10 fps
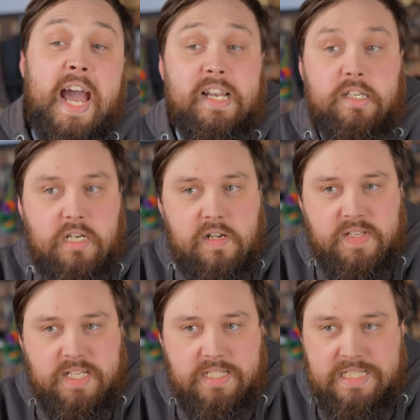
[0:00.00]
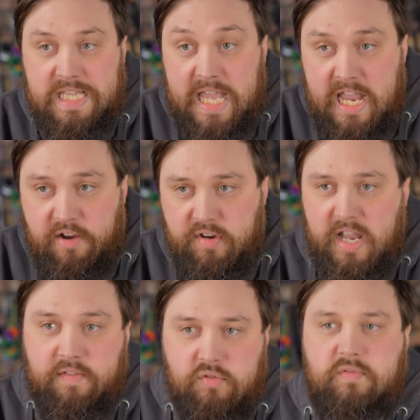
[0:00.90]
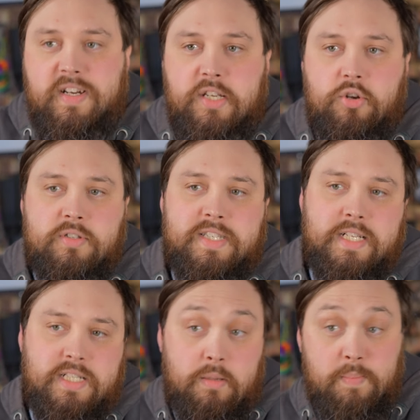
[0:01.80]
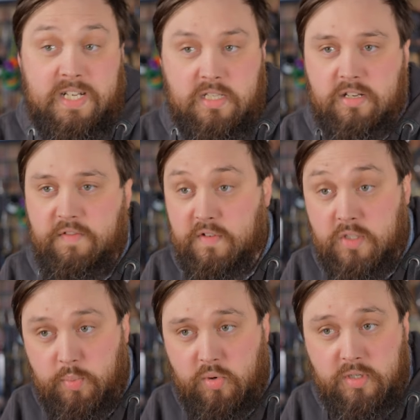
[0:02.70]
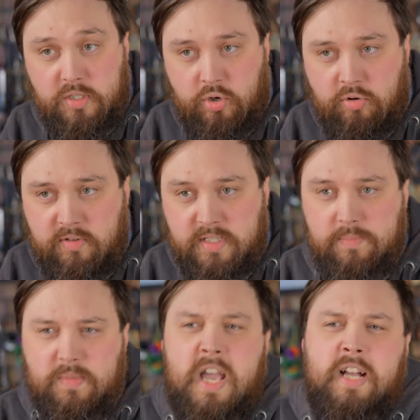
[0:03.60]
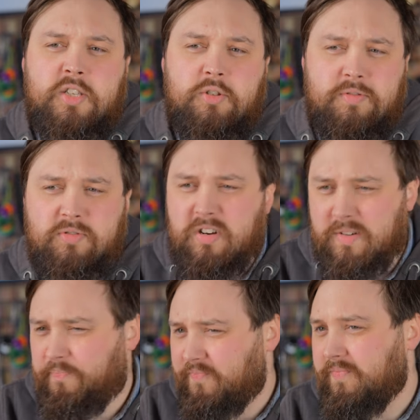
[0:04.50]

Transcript: and dive centres in the area have already contacted the Minister for Sport and Tourism to try and